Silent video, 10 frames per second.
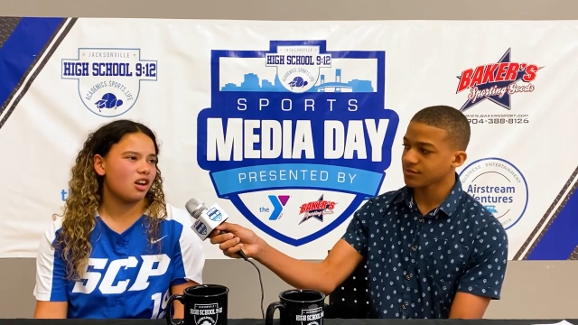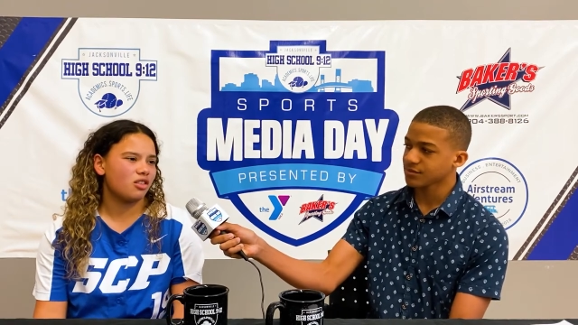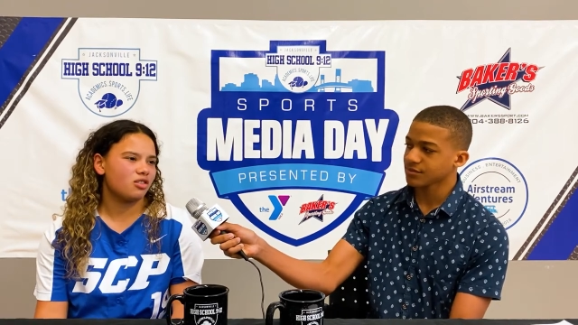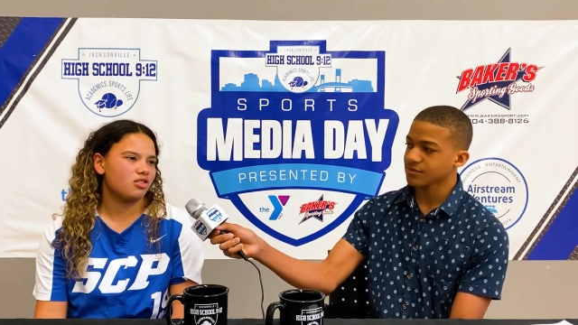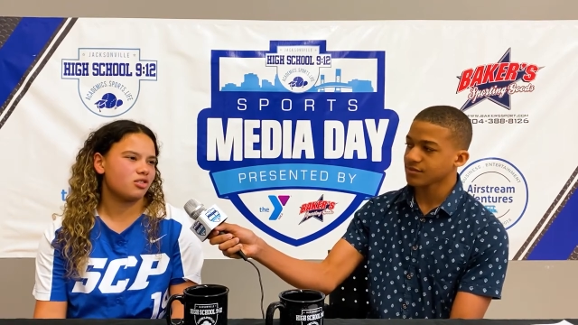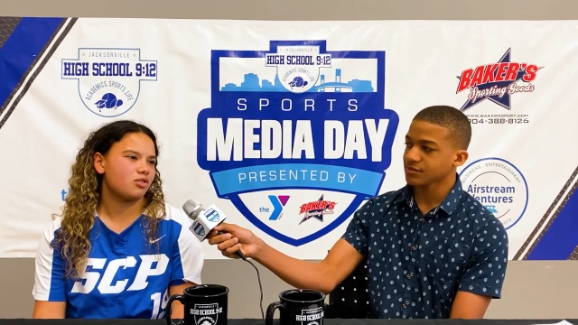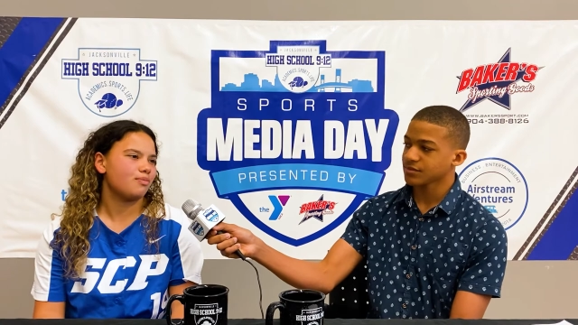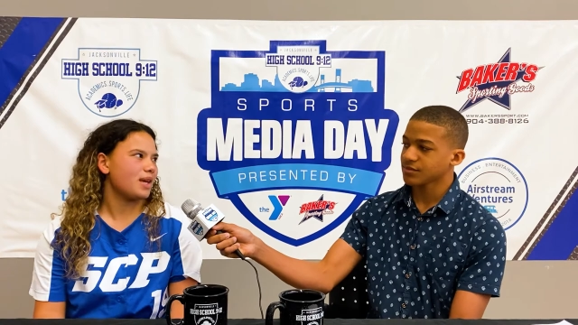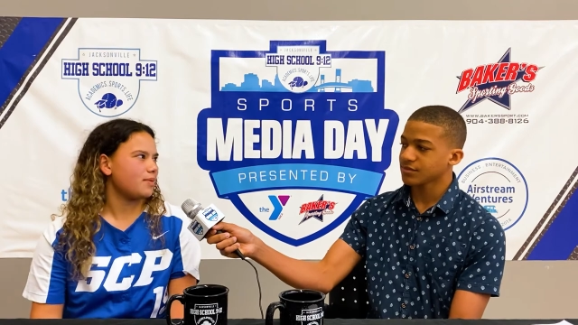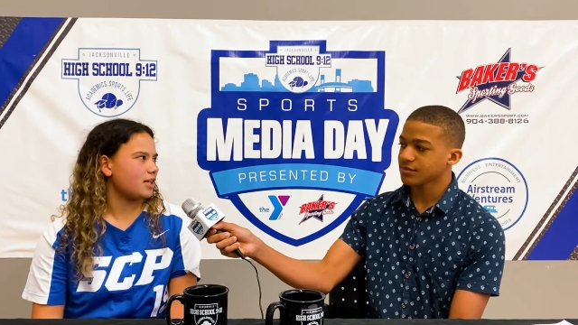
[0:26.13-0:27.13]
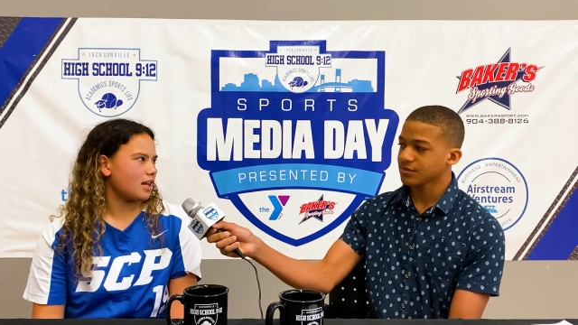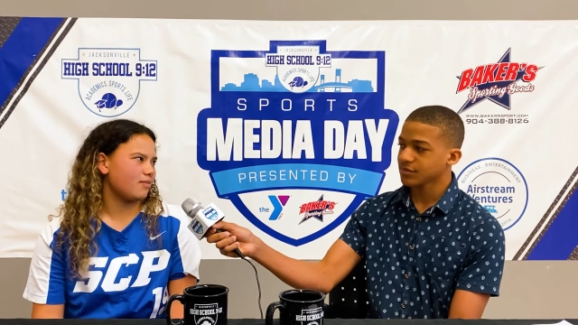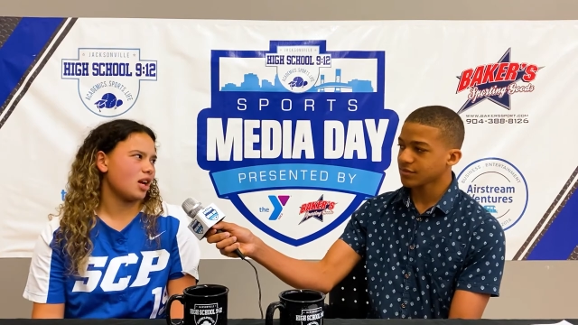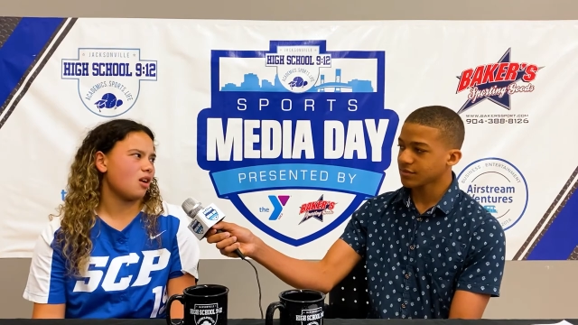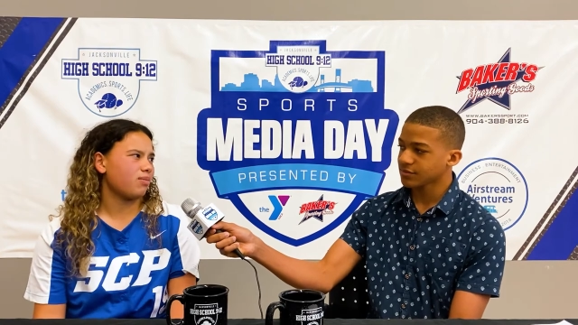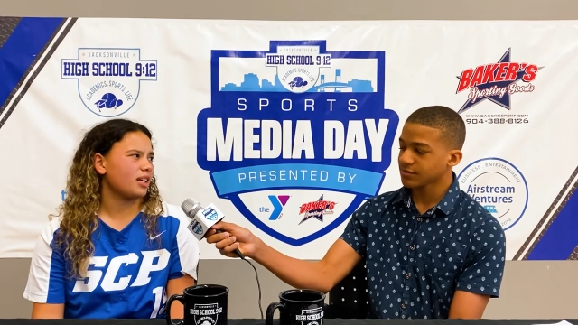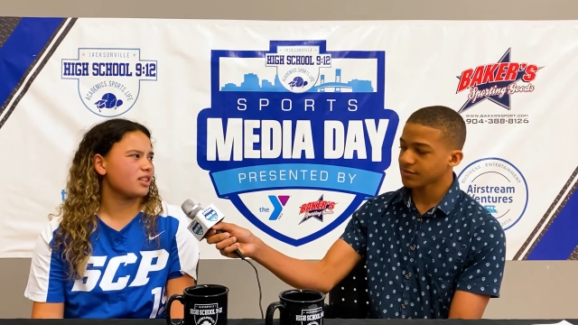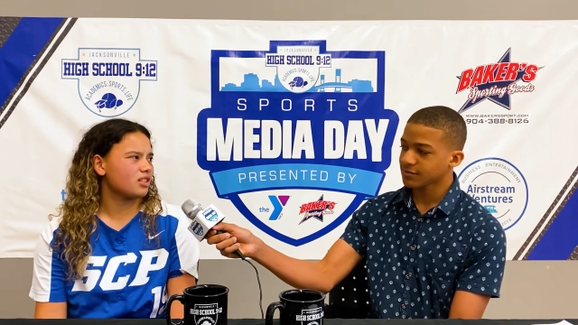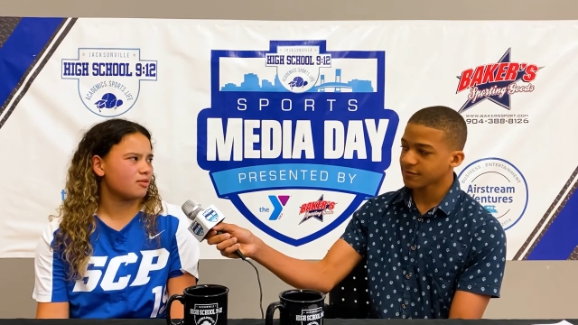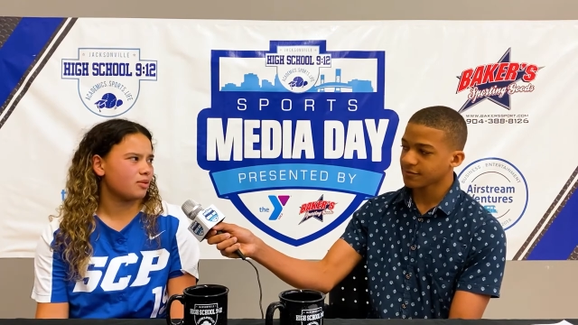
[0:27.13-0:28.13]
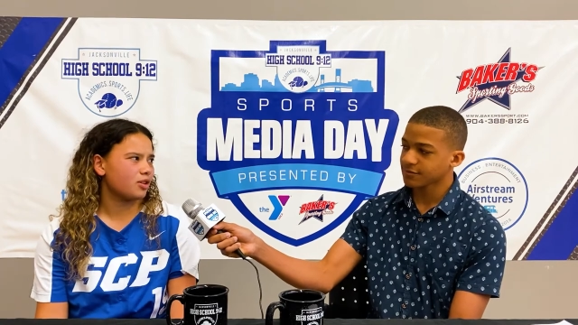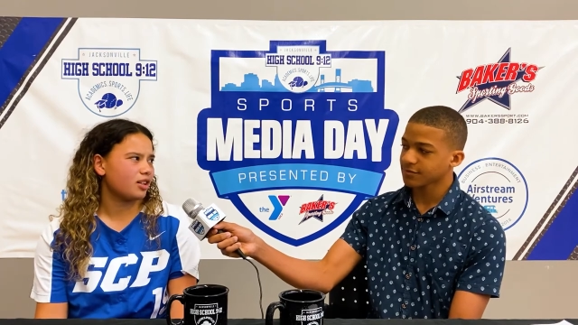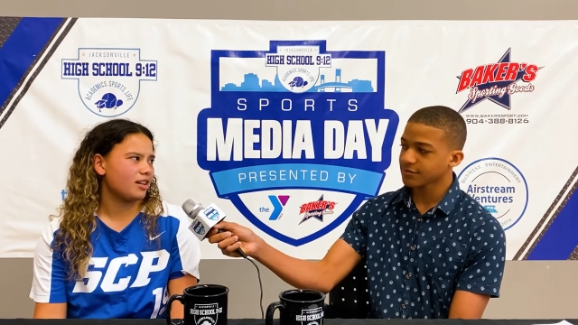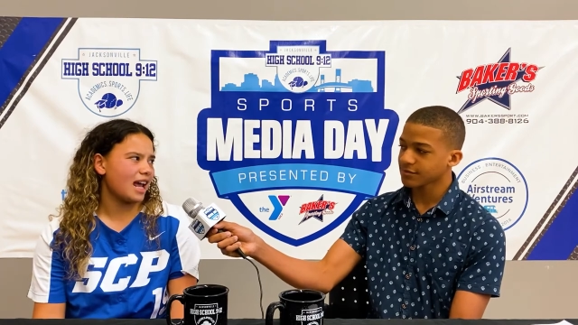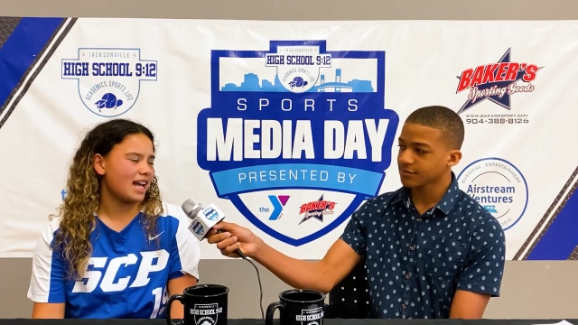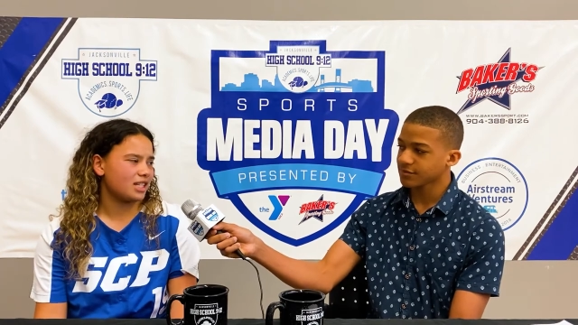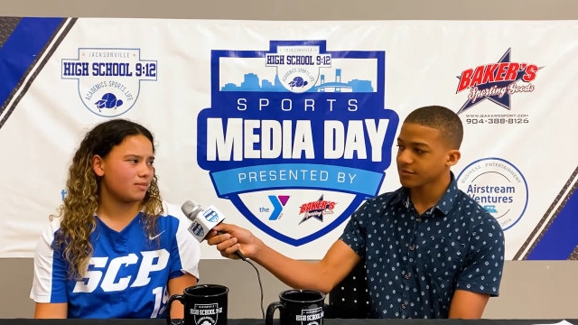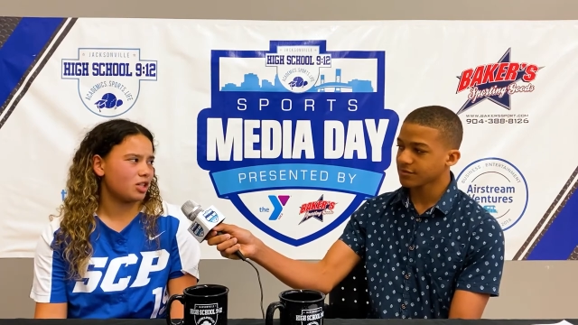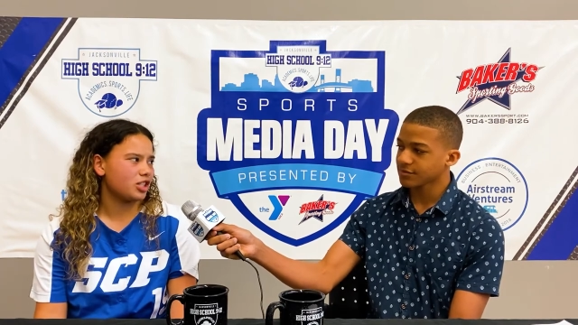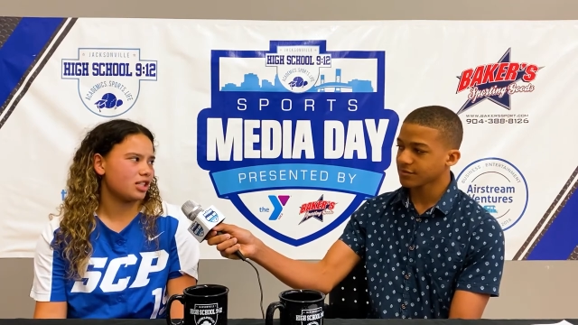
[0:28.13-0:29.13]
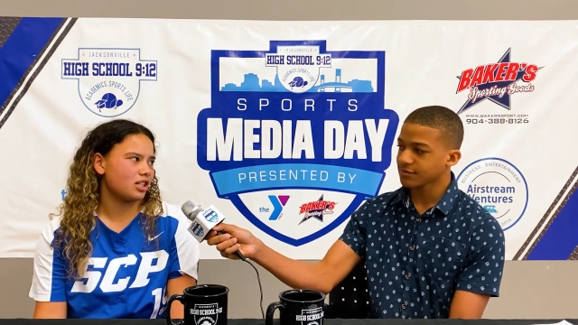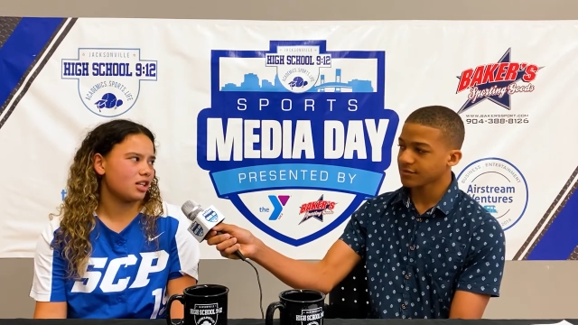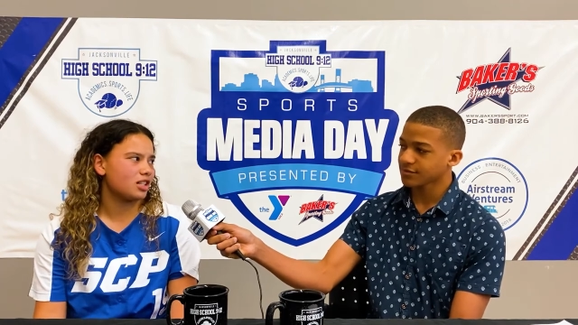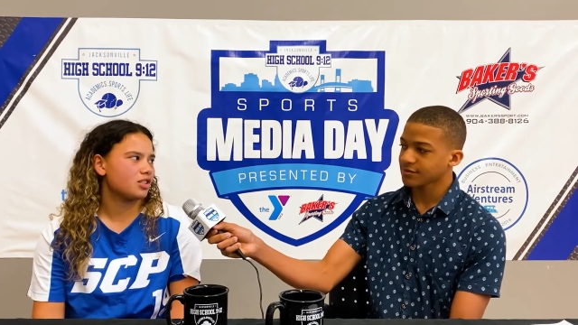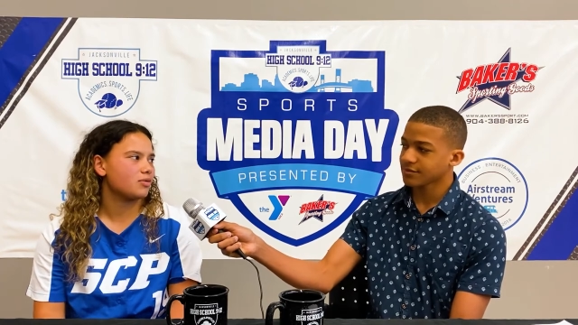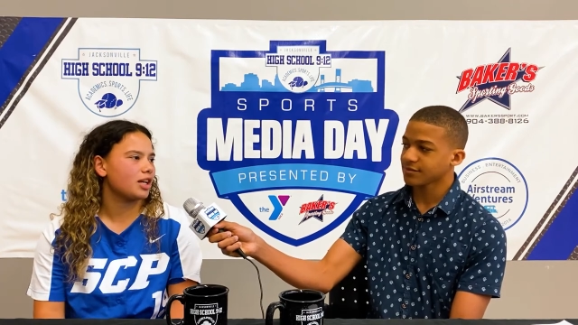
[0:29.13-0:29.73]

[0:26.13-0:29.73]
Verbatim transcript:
Speaker 1: others who maybe have not played the sport as much as us.